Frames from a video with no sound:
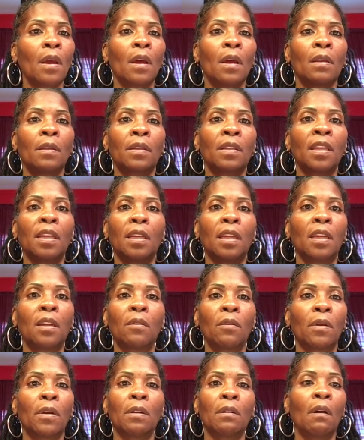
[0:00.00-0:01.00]
sit
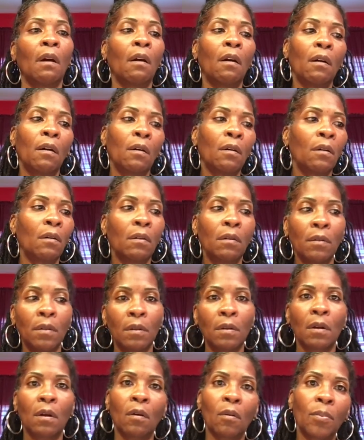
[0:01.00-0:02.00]
here
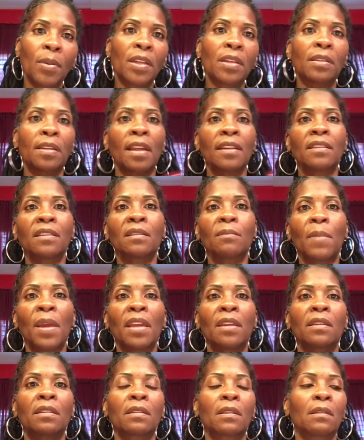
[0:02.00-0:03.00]
and because that just
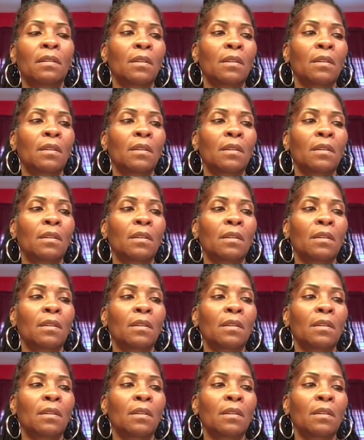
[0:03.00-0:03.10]
makes